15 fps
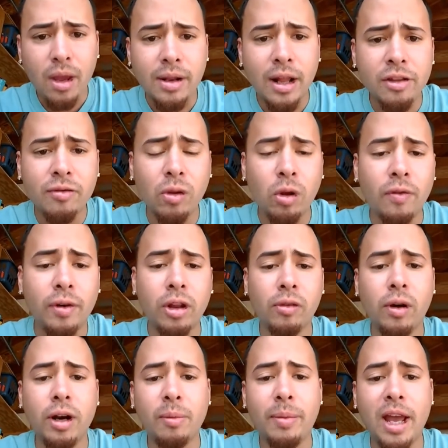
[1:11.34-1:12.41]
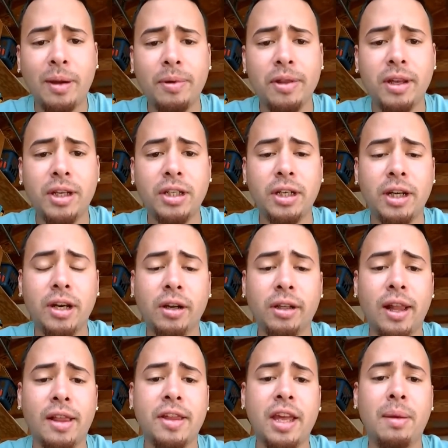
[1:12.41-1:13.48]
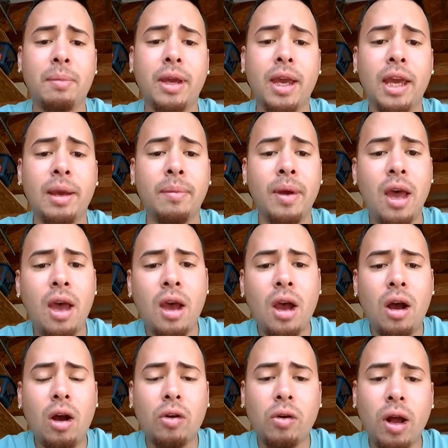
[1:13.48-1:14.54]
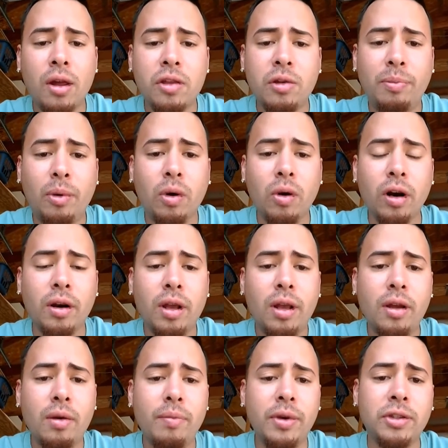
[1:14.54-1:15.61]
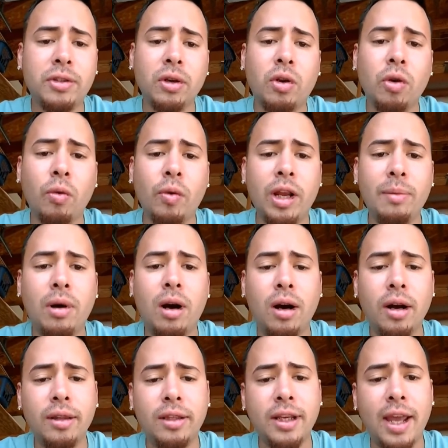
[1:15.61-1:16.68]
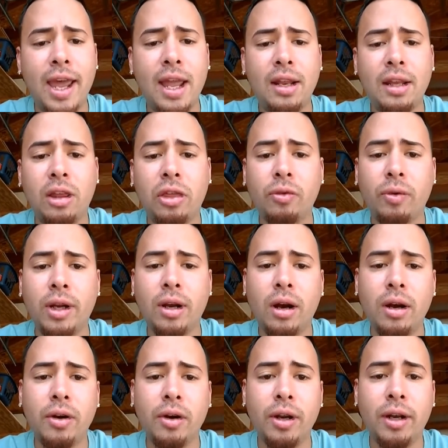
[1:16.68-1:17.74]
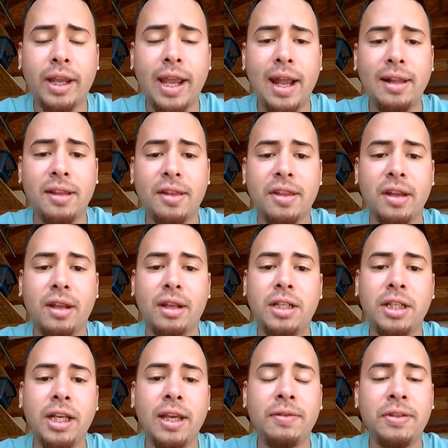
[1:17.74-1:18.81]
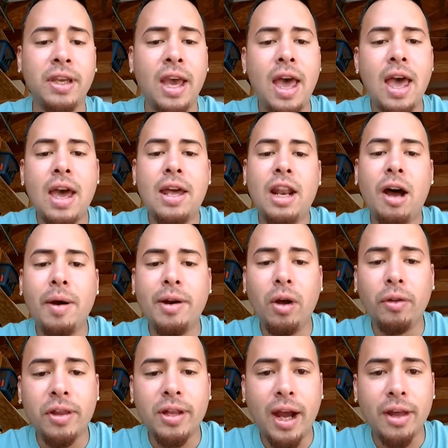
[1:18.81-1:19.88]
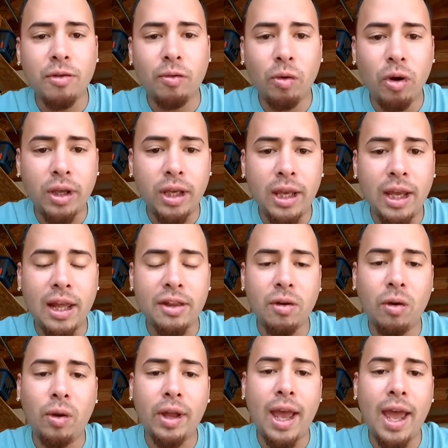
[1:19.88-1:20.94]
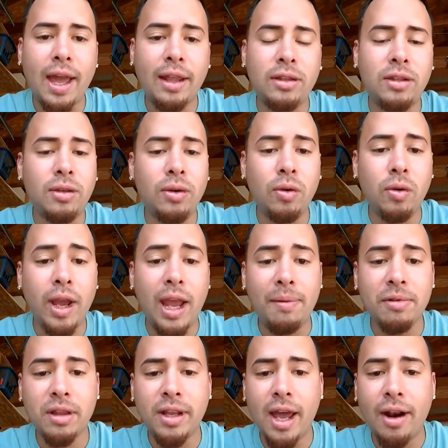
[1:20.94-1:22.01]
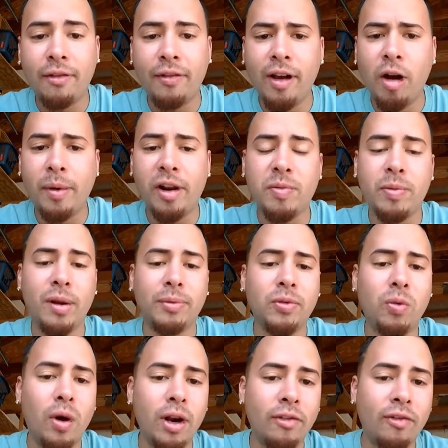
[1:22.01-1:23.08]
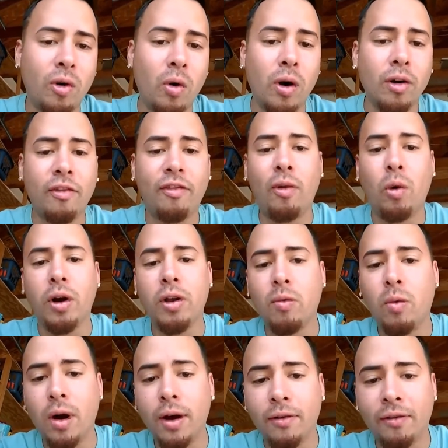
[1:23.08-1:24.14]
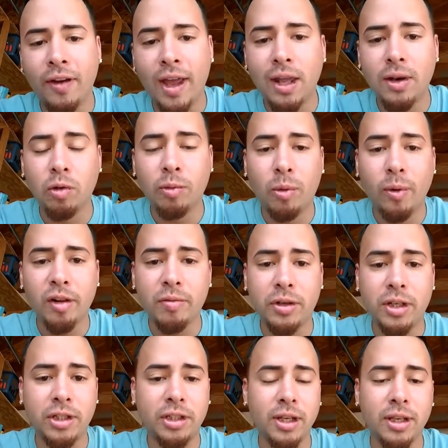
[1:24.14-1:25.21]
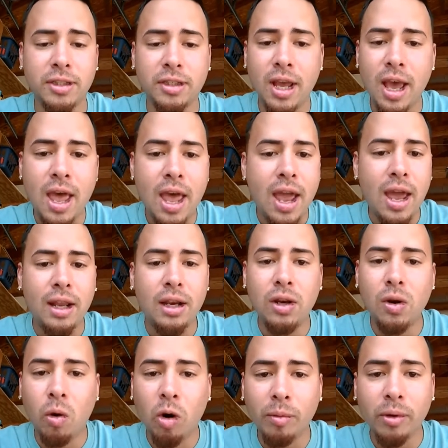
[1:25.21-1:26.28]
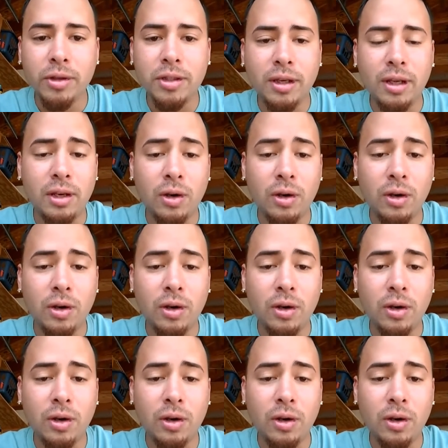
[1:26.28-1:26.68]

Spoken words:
Now let's roll over to the running back position here in that same game. Across the board, Mr. Kareem Hunt, 8,300, Kansas City Chiefs. Now, I know this guy's a rookie. He's only had 2 games in the NFL, but he's put up 24 and 41 Fanduel points, which is just an enormous